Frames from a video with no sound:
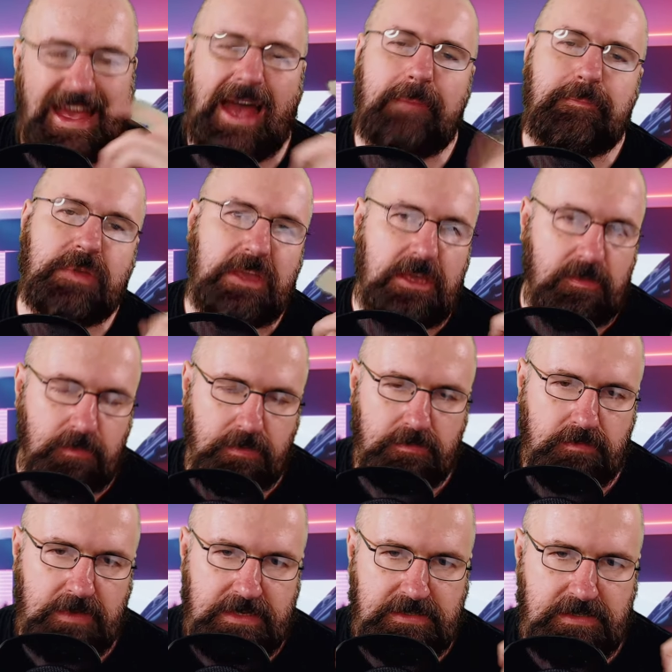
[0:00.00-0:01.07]
The upkeep
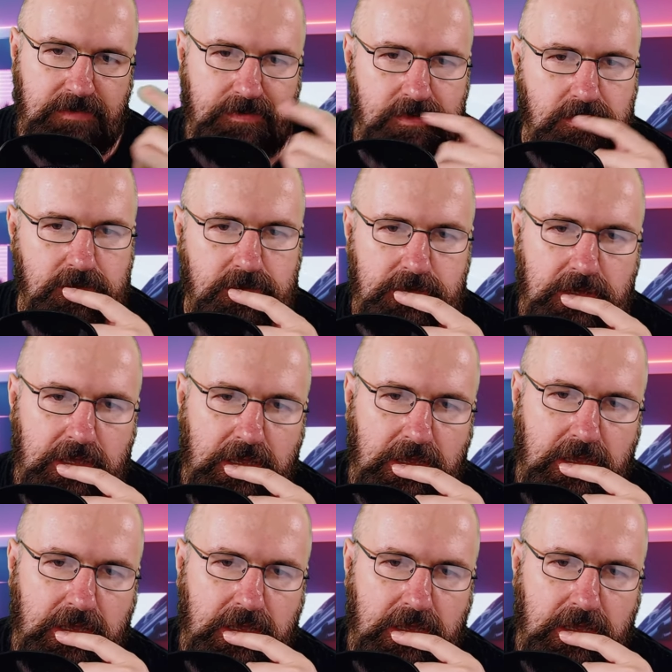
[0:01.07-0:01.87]
is difficult.